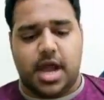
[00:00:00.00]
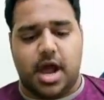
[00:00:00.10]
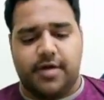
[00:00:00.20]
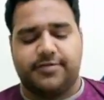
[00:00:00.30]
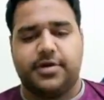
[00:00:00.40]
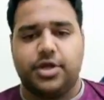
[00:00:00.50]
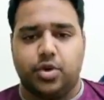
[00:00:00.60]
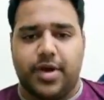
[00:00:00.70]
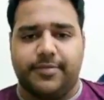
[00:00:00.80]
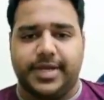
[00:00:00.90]
After
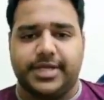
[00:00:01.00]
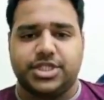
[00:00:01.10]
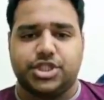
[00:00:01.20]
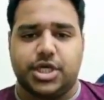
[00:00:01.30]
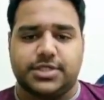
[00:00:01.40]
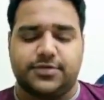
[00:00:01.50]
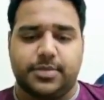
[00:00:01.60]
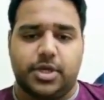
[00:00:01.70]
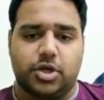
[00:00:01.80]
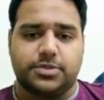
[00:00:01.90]
you have been discharged
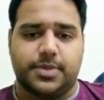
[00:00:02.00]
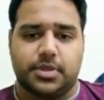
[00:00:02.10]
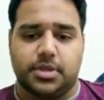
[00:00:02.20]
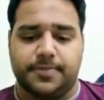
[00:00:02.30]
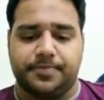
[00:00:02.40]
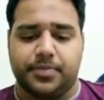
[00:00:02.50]
from the hospital,